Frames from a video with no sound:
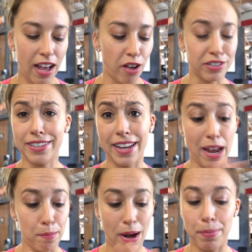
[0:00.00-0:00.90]
I was gonna say
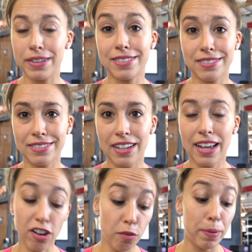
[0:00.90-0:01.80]
an AMRAP, but it's,
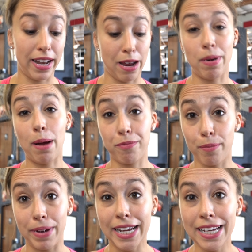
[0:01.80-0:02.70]
it could be an AMRAP
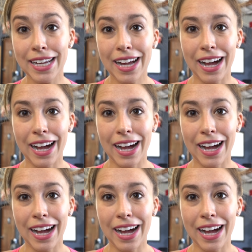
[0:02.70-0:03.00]
for me.